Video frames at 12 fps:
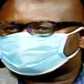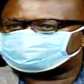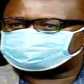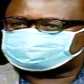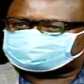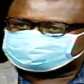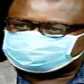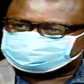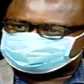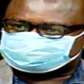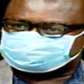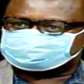We should also
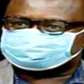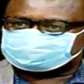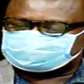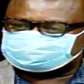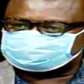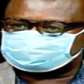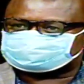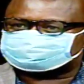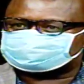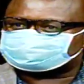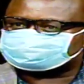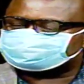put in measure,
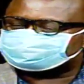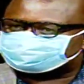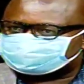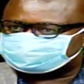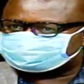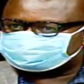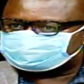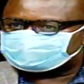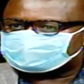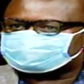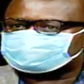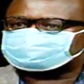measures in place
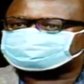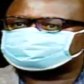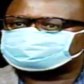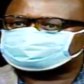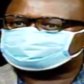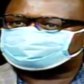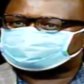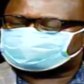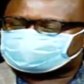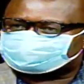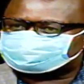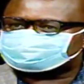that we, we
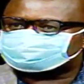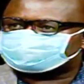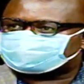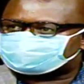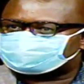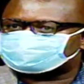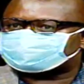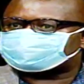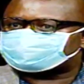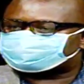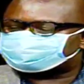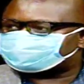have to begin
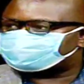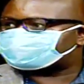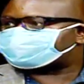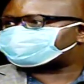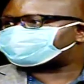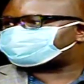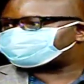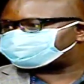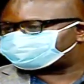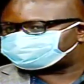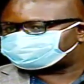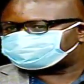reopening our
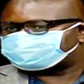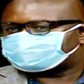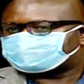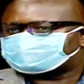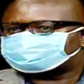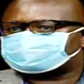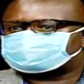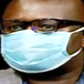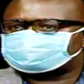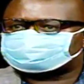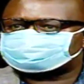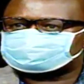economy Mm. But
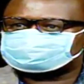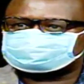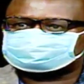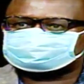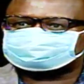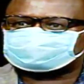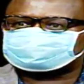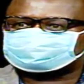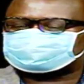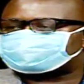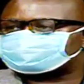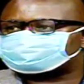here we are testing
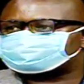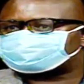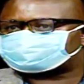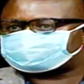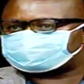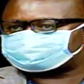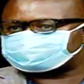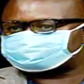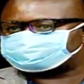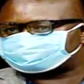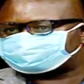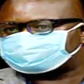500 people, 300
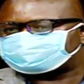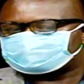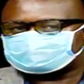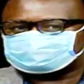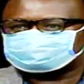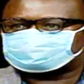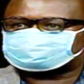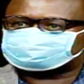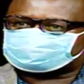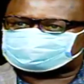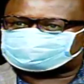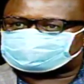people. You go to
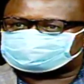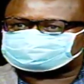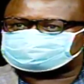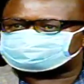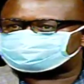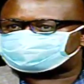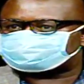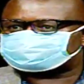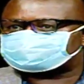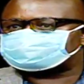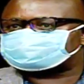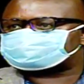1,000,
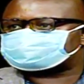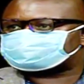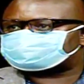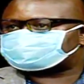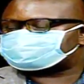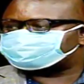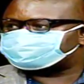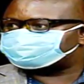2,000. Here Tanzania has been